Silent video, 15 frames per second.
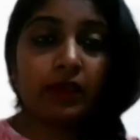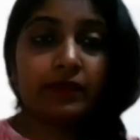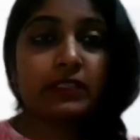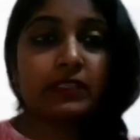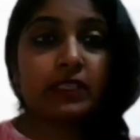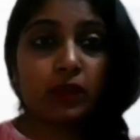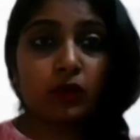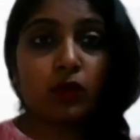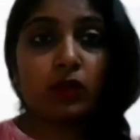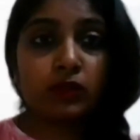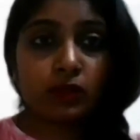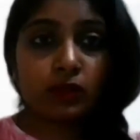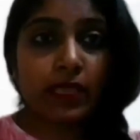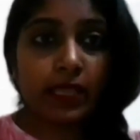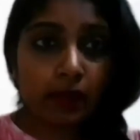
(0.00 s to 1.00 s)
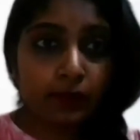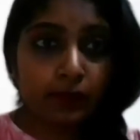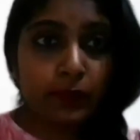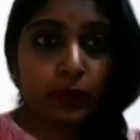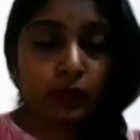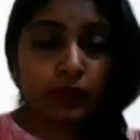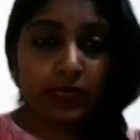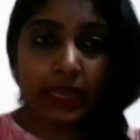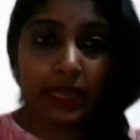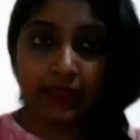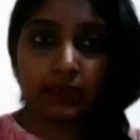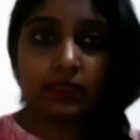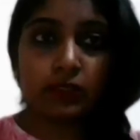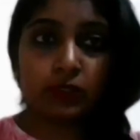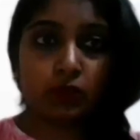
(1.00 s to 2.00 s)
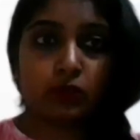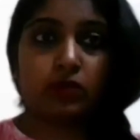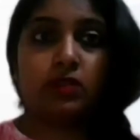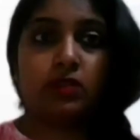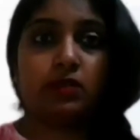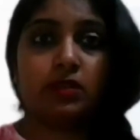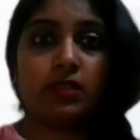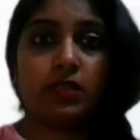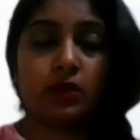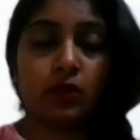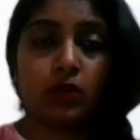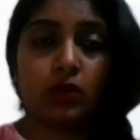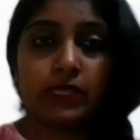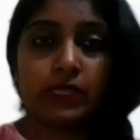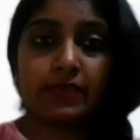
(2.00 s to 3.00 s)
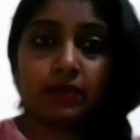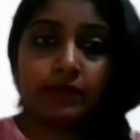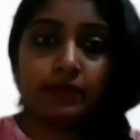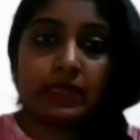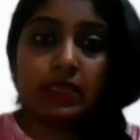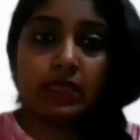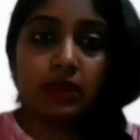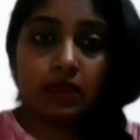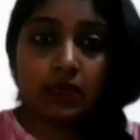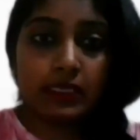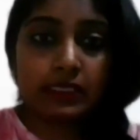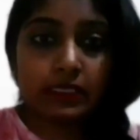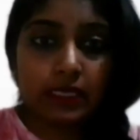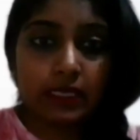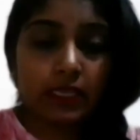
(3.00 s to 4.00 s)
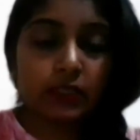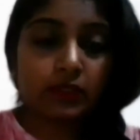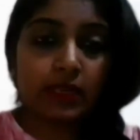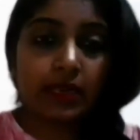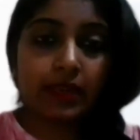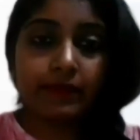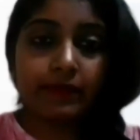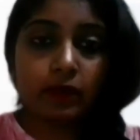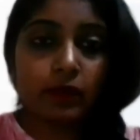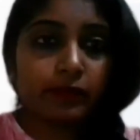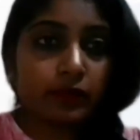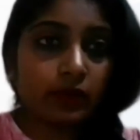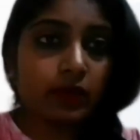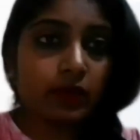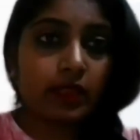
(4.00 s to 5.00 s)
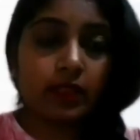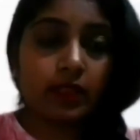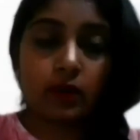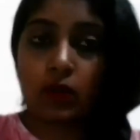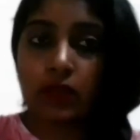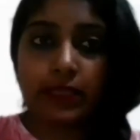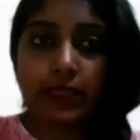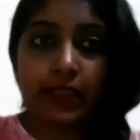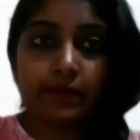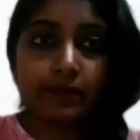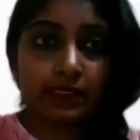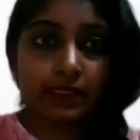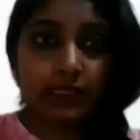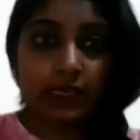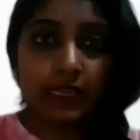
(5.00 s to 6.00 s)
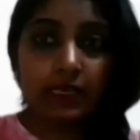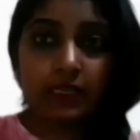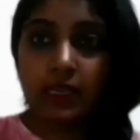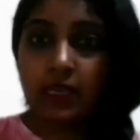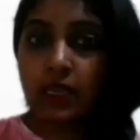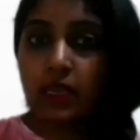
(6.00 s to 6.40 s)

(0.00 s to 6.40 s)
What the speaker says: which can also help you diagnose your hearing loss at a very early stage, the level of hearing and all can be screened.